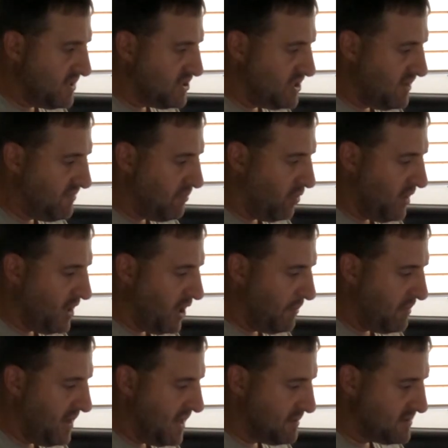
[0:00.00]
shift point
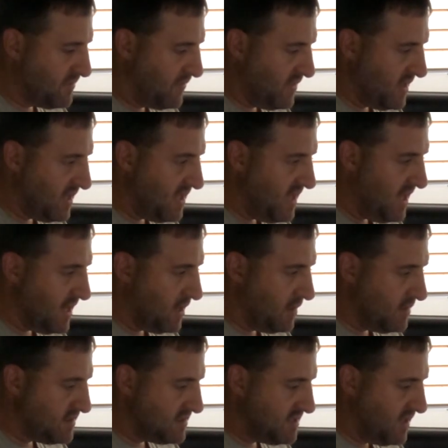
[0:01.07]
RPMs for the
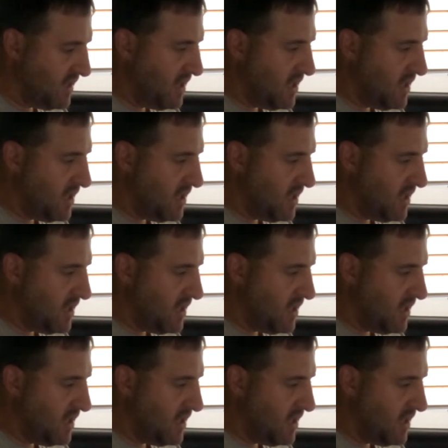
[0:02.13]
gears,